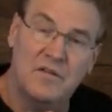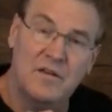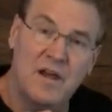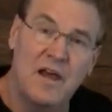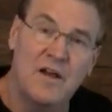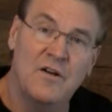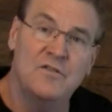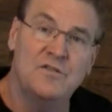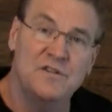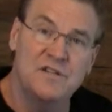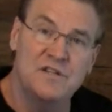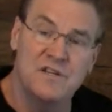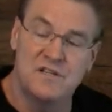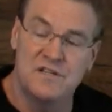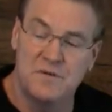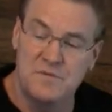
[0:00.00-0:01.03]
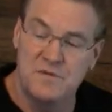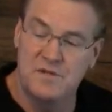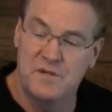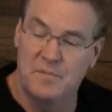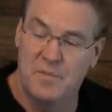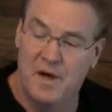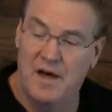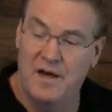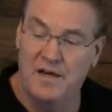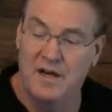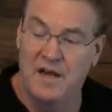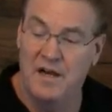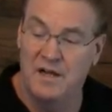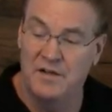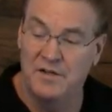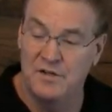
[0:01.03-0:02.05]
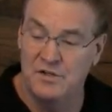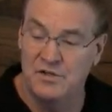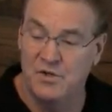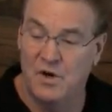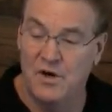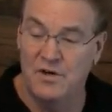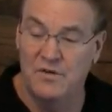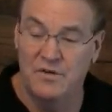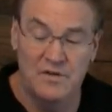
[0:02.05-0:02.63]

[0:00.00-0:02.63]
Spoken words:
the energy systems of the body. And on the chart